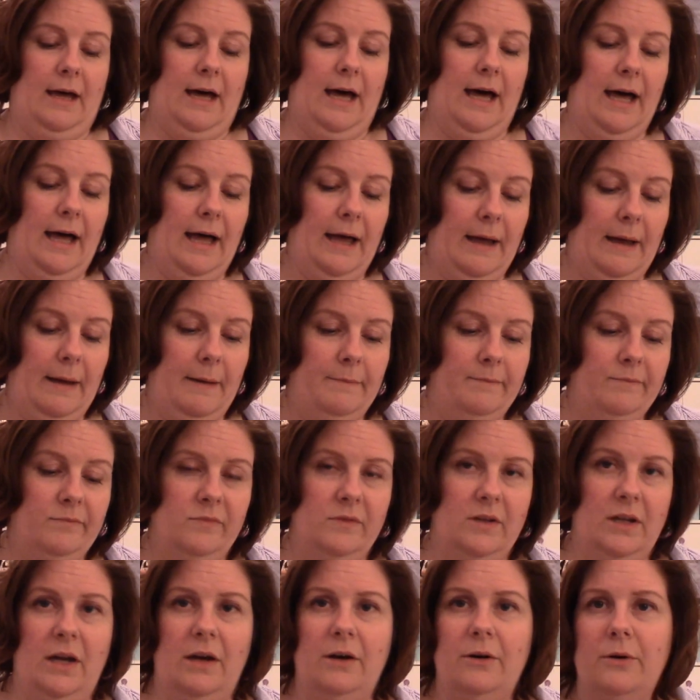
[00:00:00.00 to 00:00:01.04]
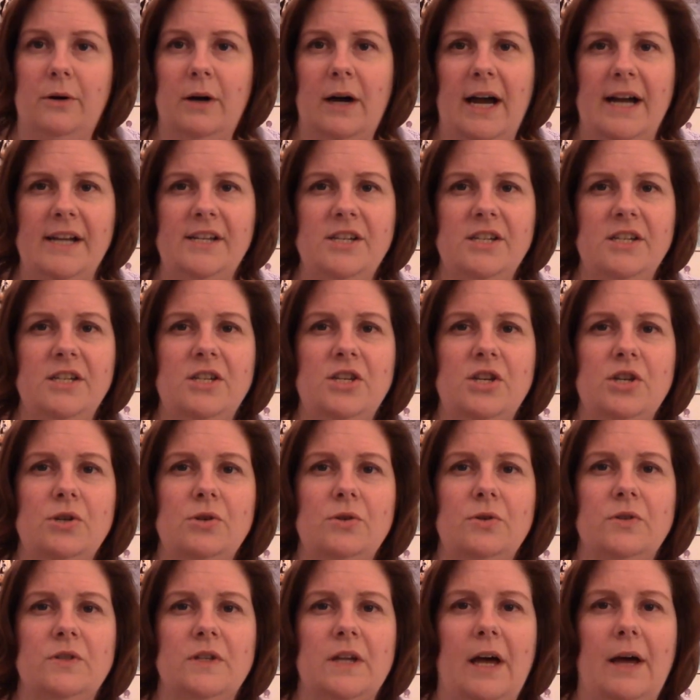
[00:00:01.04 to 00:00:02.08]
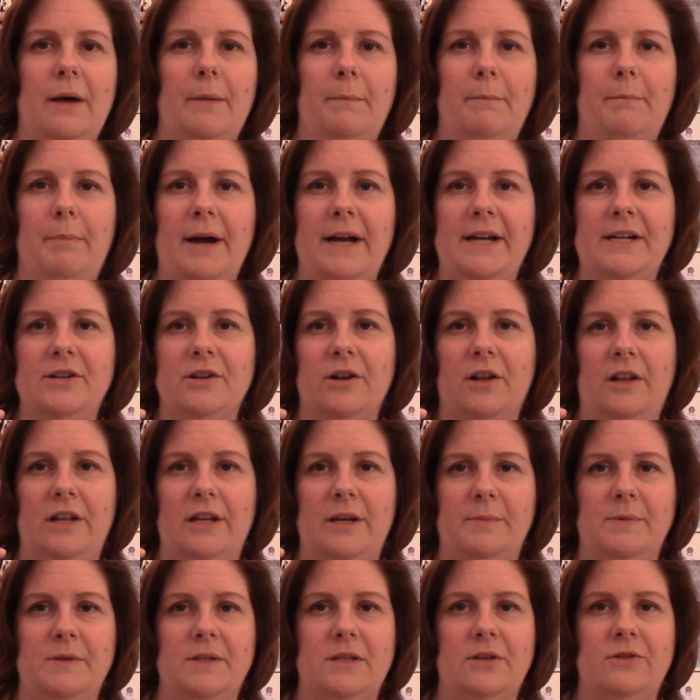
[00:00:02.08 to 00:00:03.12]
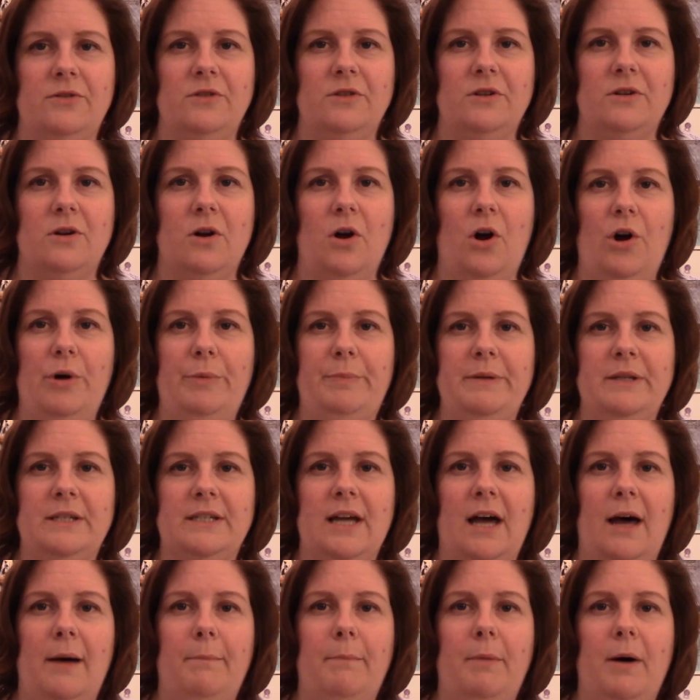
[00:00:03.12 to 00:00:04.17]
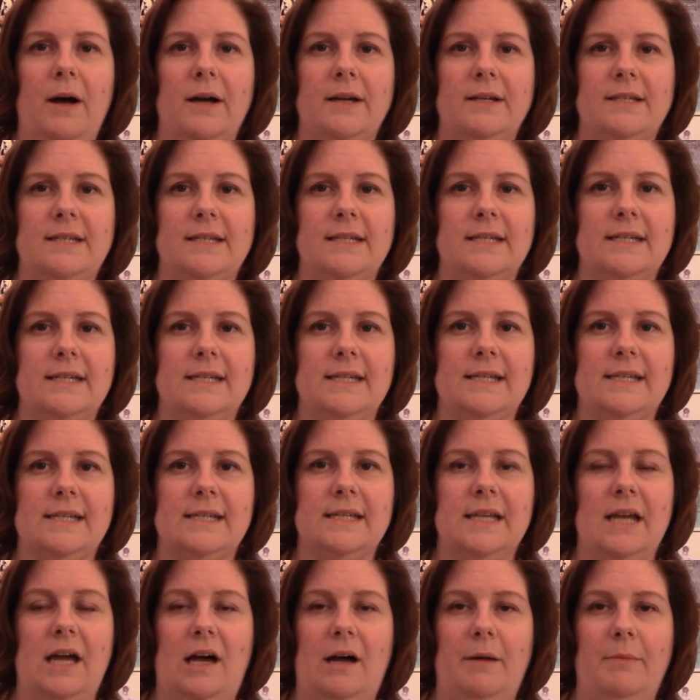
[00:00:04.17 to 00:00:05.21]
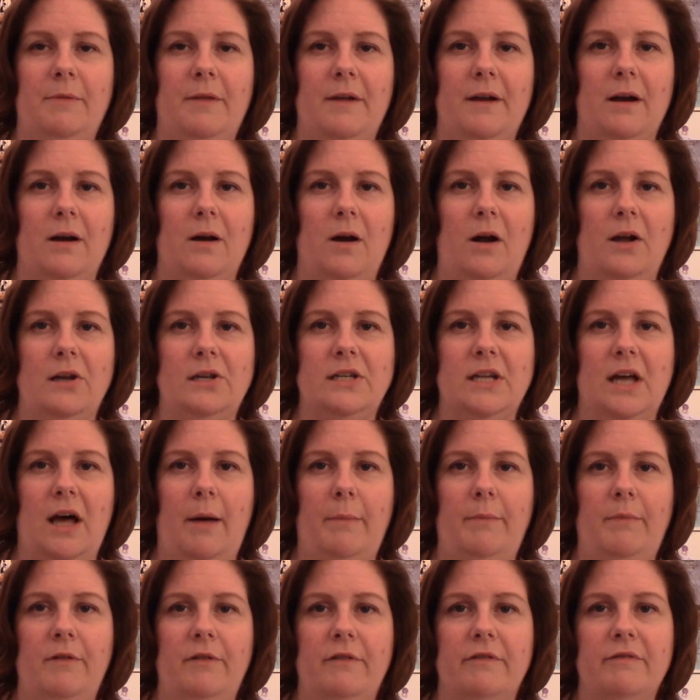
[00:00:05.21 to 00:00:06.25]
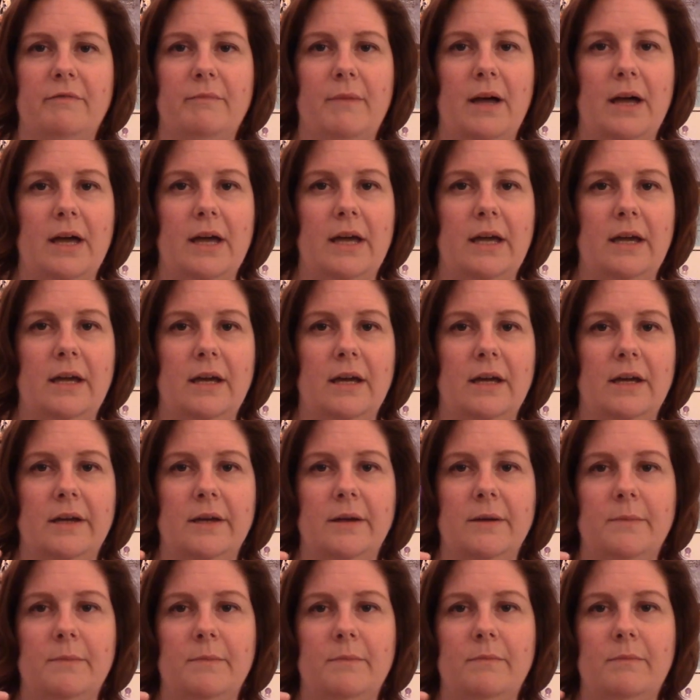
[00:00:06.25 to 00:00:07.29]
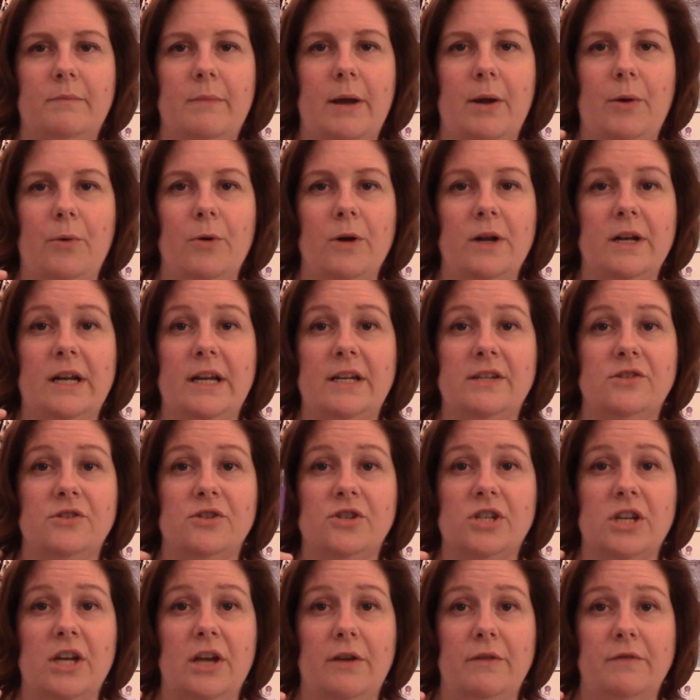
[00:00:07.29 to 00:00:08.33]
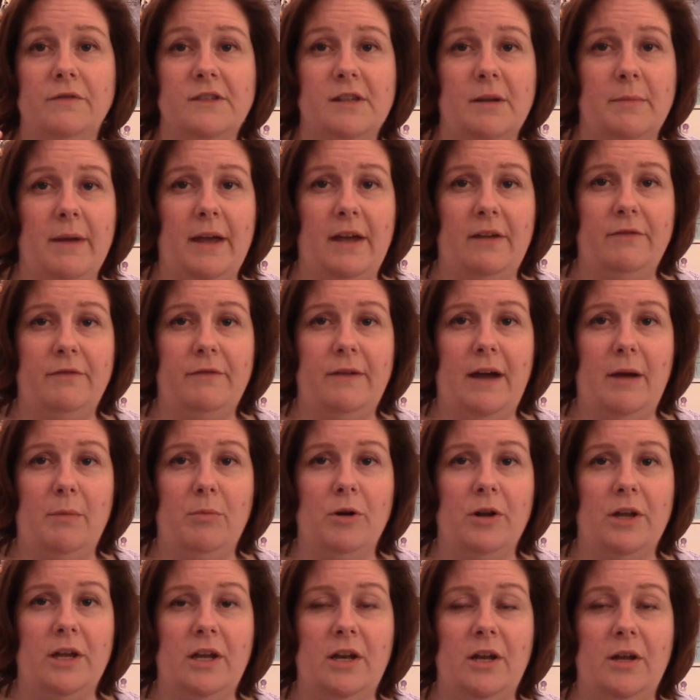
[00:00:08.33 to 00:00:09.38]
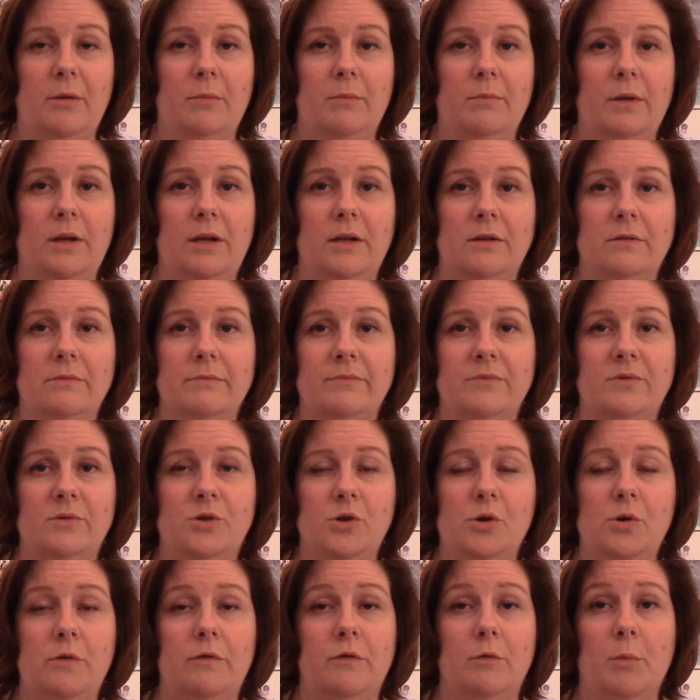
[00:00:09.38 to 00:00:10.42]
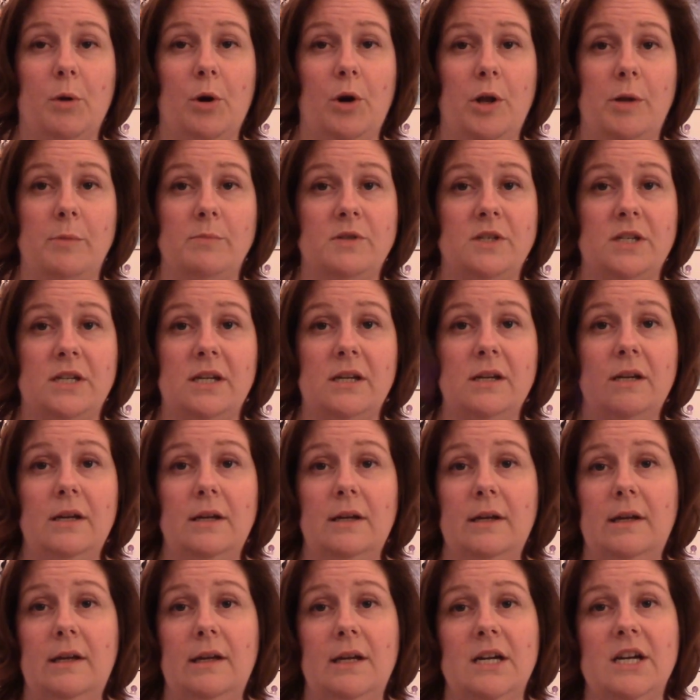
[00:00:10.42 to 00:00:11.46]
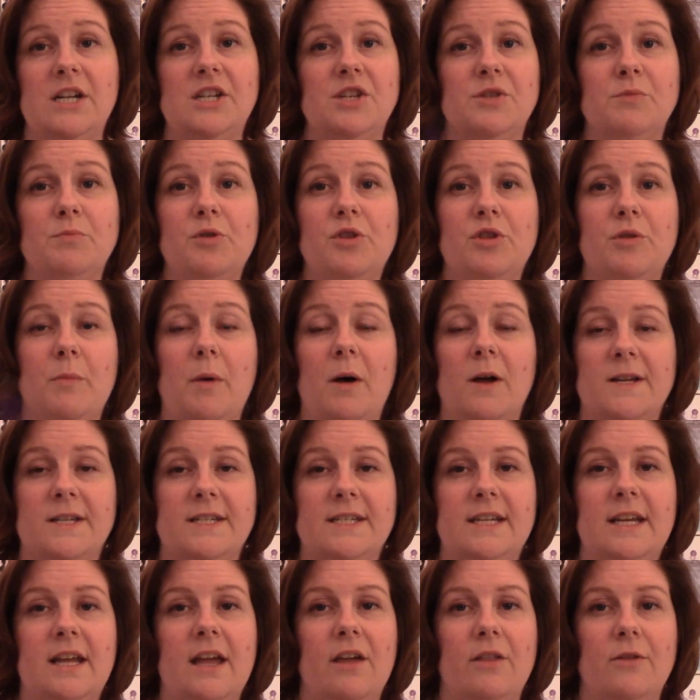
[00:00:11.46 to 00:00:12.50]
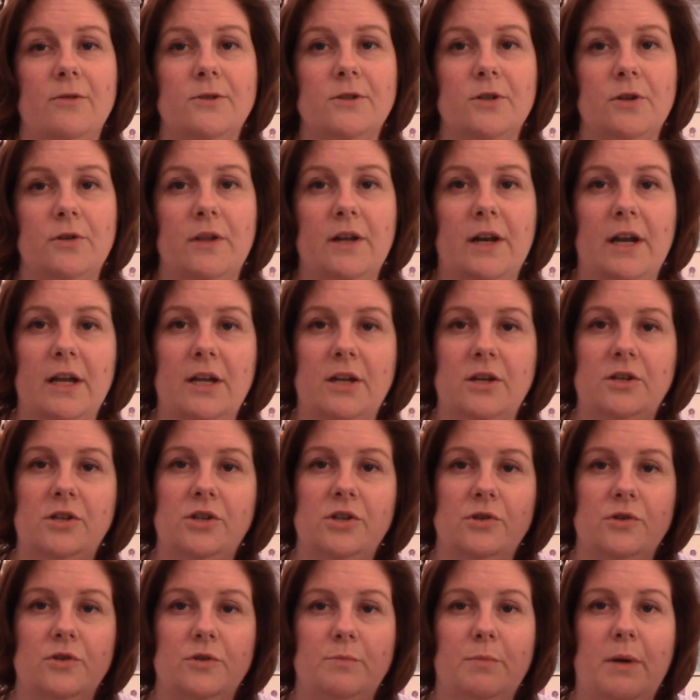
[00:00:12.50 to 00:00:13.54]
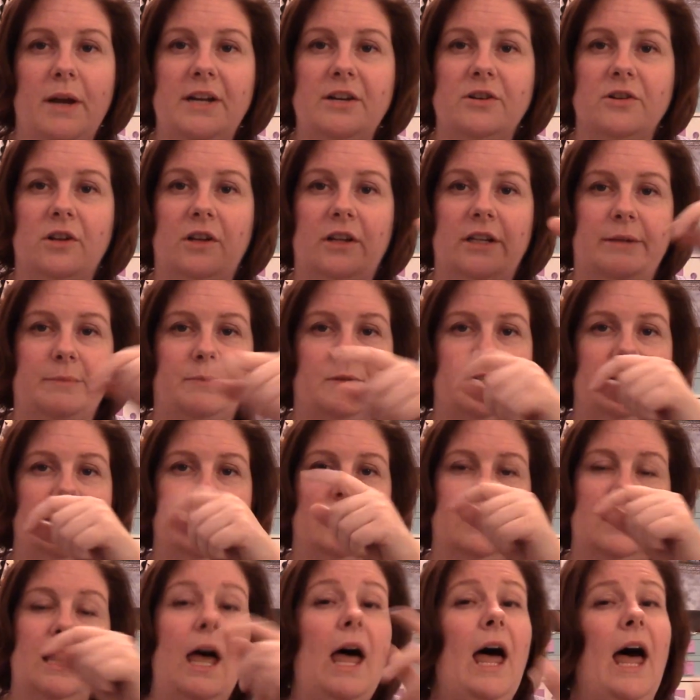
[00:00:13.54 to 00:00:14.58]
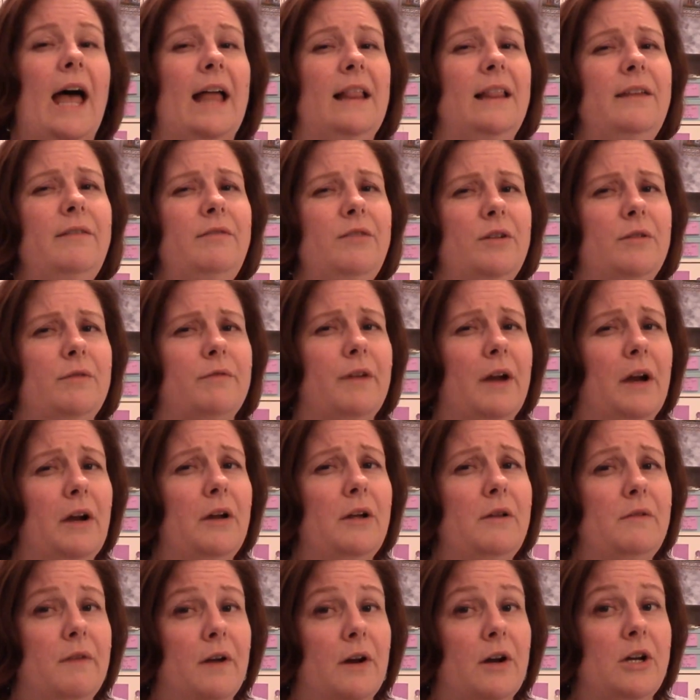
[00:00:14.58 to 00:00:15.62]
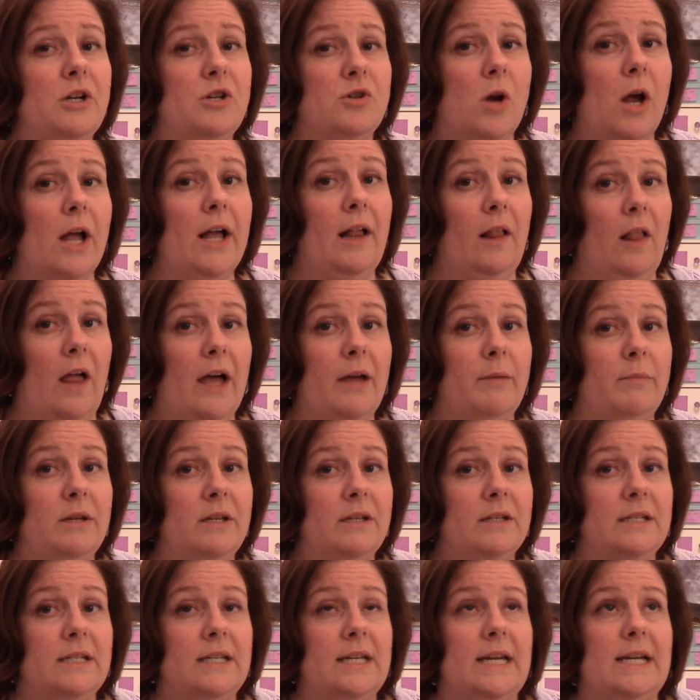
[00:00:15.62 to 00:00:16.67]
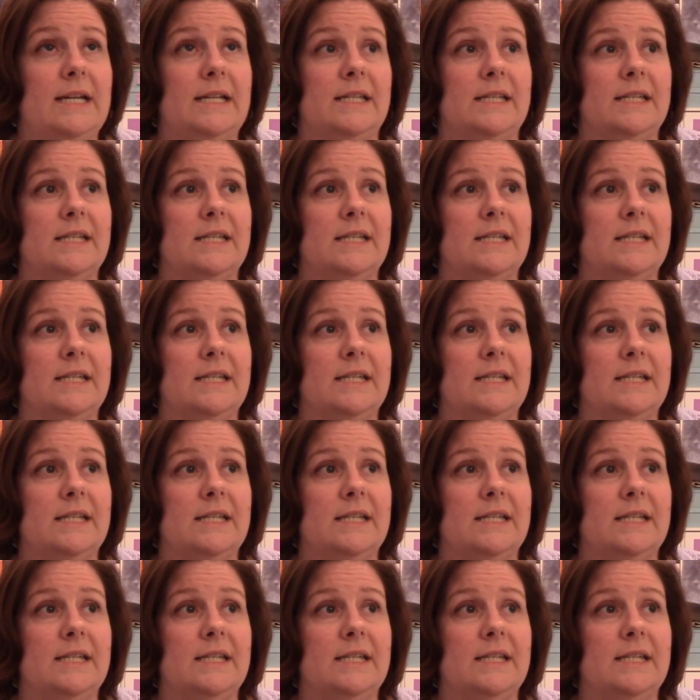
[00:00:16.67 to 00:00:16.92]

I just use binder clips. Those are open top boxes up there on top of my my organizer shelf. Some have fabric in them and 2 of them are empty. I just put the box together so that I could use binder clips. I live in a very, very dry climate, and